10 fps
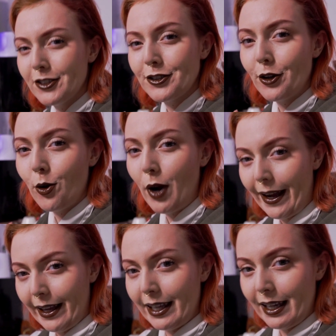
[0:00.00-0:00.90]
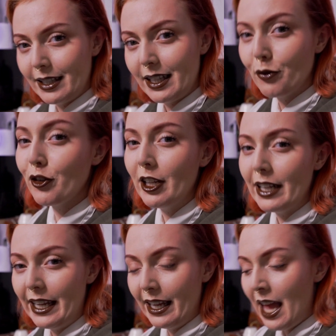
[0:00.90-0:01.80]
so I can
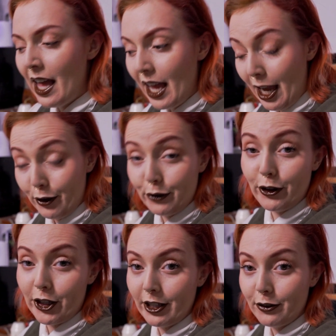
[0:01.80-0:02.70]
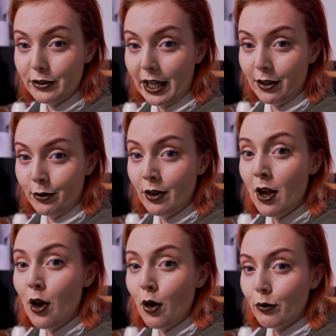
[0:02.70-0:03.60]
definitely have it far enough down
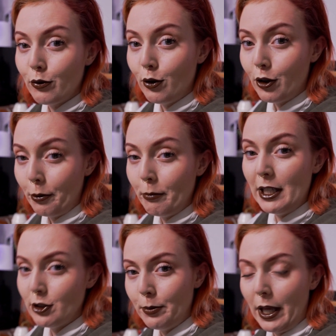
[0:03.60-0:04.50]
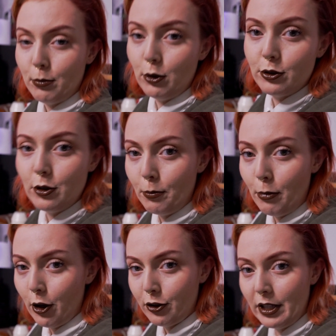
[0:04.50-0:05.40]
for me to be able to
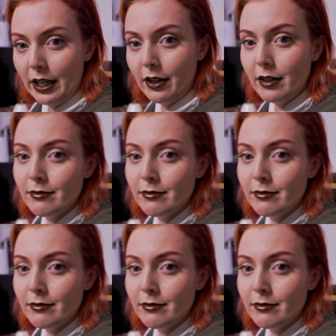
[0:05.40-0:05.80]
button it.